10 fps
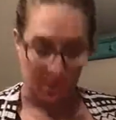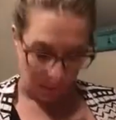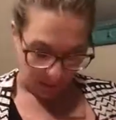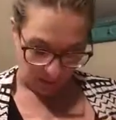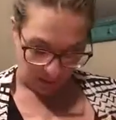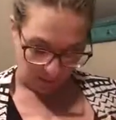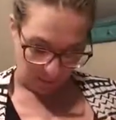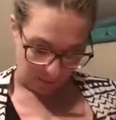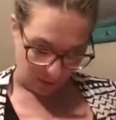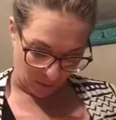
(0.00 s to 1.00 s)
I'm comparing
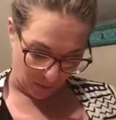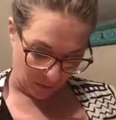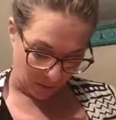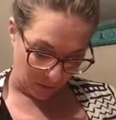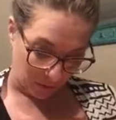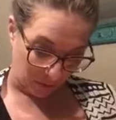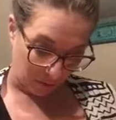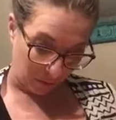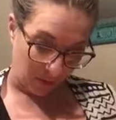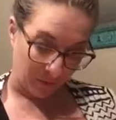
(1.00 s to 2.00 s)
1, 2, 3,
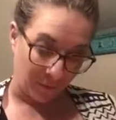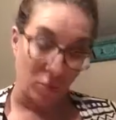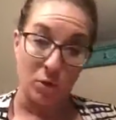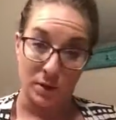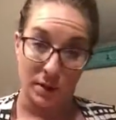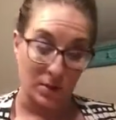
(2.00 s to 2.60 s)
4 digits.